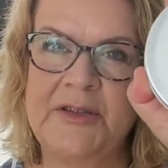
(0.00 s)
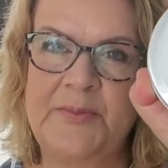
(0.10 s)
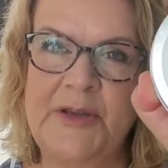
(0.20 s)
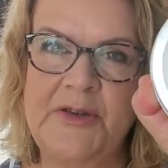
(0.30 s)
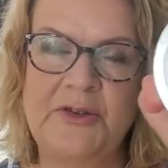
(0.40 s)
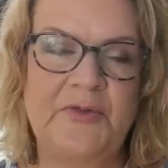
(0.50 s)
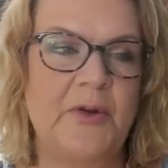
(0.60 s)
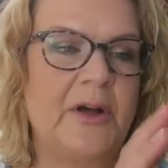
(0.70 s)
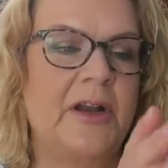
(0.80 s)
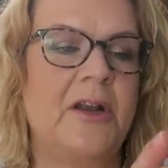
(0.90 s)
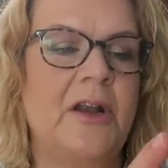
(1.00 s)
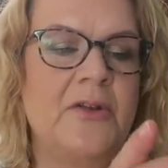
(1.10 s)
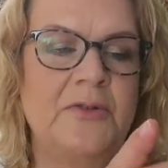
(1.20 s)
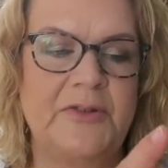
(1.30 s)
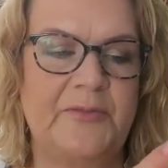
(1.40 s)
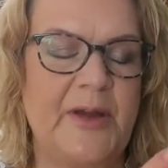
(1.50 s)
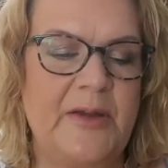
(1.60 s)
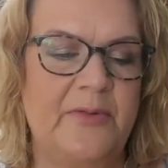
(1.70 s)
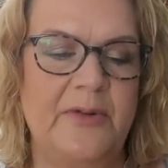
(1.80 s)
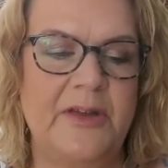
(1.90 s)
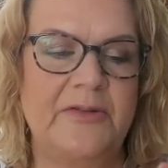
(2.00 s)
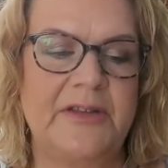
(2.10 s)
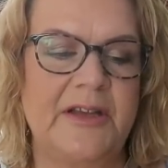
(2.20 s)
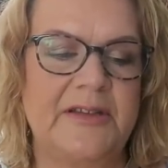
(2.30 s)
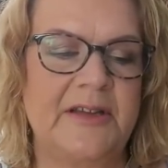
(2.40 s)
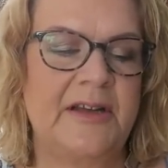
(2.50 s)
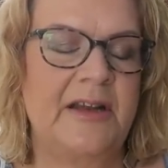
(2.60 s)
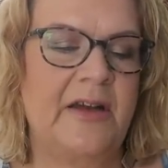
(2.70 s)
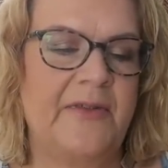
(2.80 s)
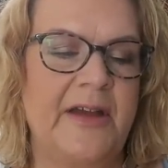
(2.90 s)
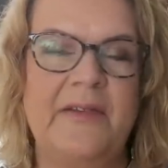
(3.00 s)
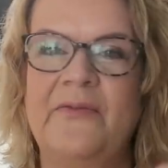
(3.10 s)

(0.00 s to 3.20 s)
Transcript: it's beautiful and loads of people use this and love it.